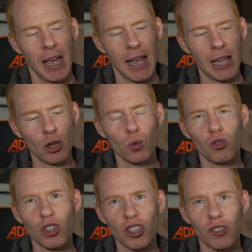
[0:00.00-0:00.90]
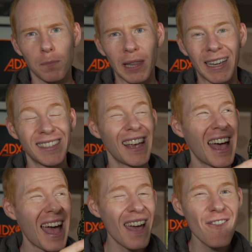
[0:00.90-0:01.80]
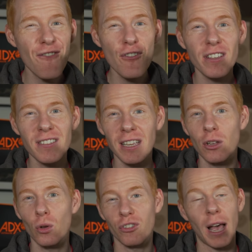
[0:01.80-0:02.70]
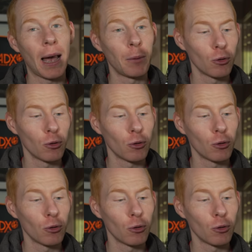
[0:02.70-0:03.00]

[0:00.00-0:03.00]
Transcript: it used to split every single time.